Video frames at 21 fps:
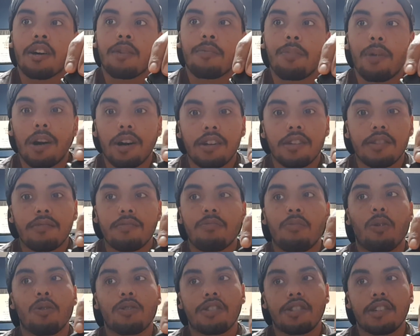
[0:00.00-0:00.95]
But
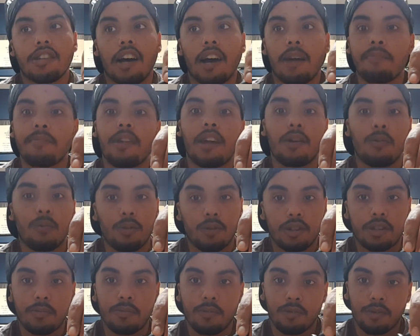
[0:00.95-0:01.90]
most of the time, they will
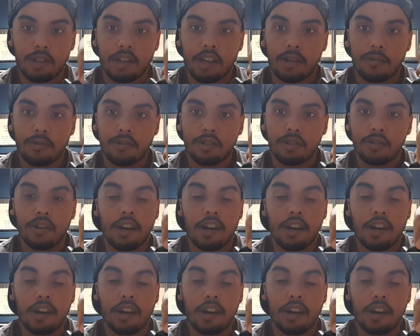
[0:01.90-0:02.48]
communicate with you.